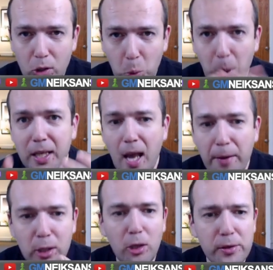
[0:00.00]
We
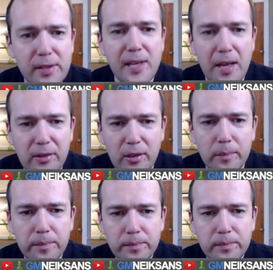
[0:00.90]
have to close the center.
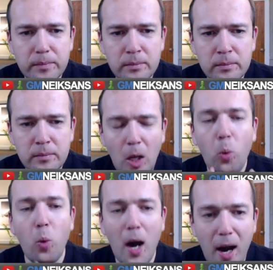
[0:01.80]

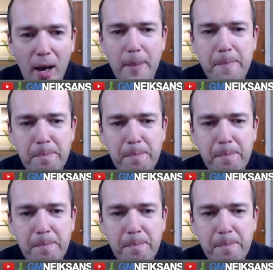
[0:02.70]
Why?